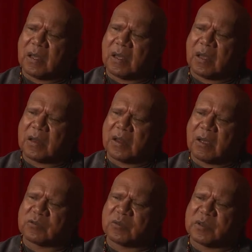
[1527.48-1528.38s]
I
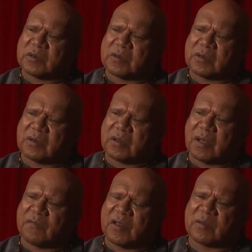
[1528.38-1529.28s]
know
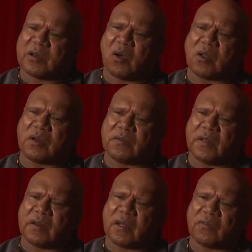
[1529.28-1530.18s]
I felt a bit odd
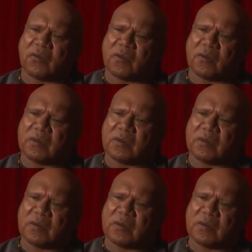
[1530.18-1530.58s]
then. I thought,